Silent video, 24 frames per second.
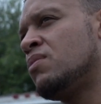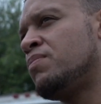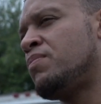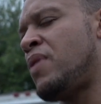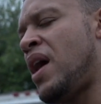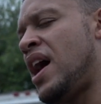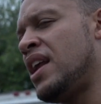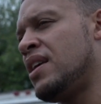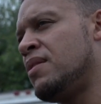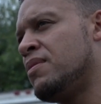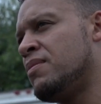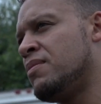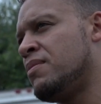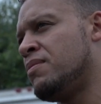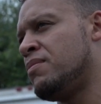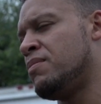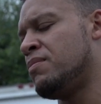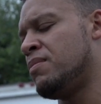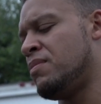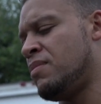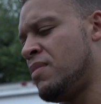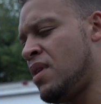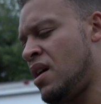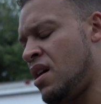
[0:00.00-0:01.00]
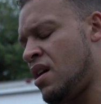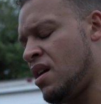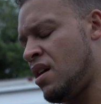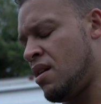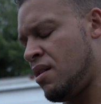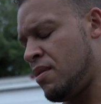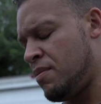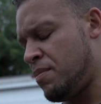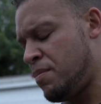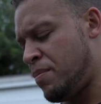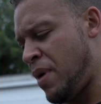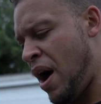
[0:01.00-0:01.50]

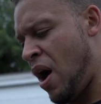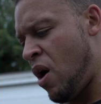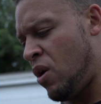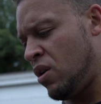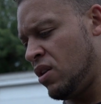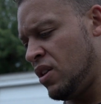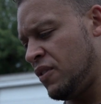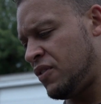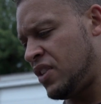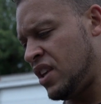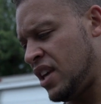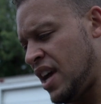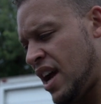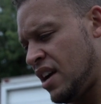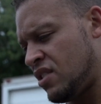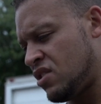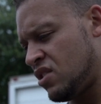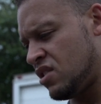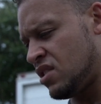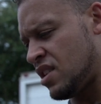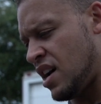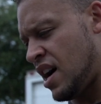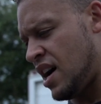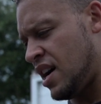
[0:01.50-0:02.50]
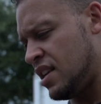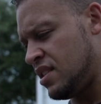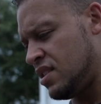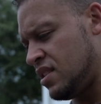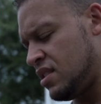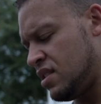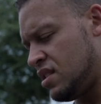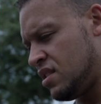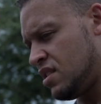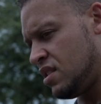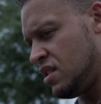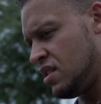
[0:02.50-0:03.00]
powerlifting
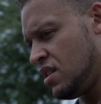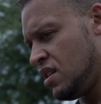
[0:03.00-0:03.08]
exercises.